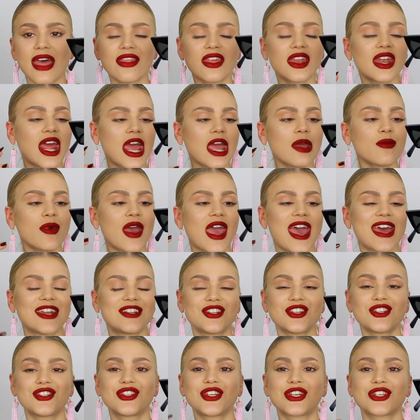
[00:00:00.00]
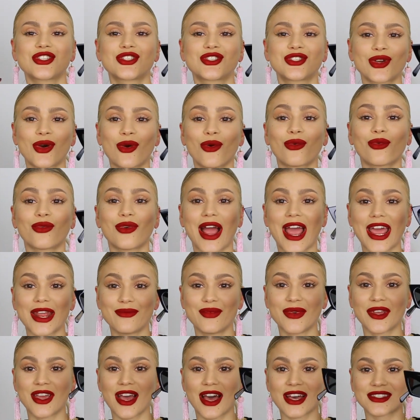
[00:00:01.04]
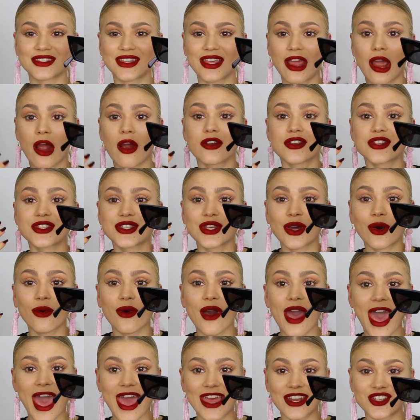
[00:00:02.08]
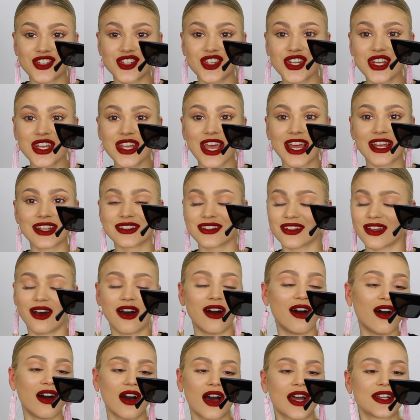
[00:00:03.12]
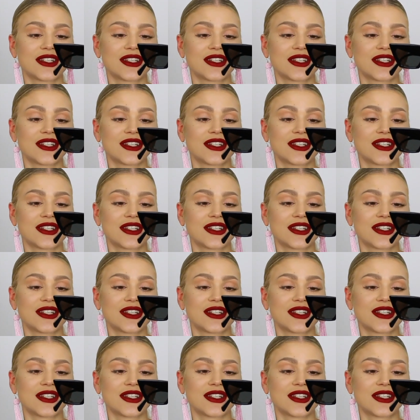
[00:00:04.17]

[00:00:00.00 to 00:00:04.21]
And the name Edge is just so right because they are so edgy, and oh,